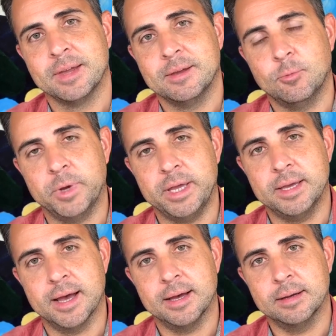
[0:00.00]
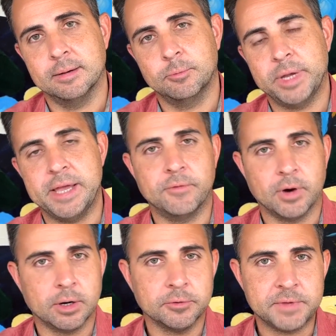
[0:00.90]
we
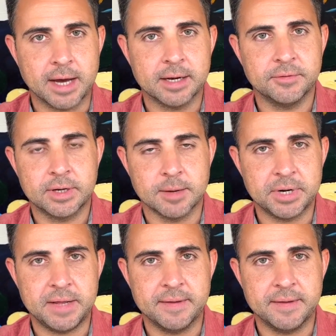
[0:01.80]
evolved out of a company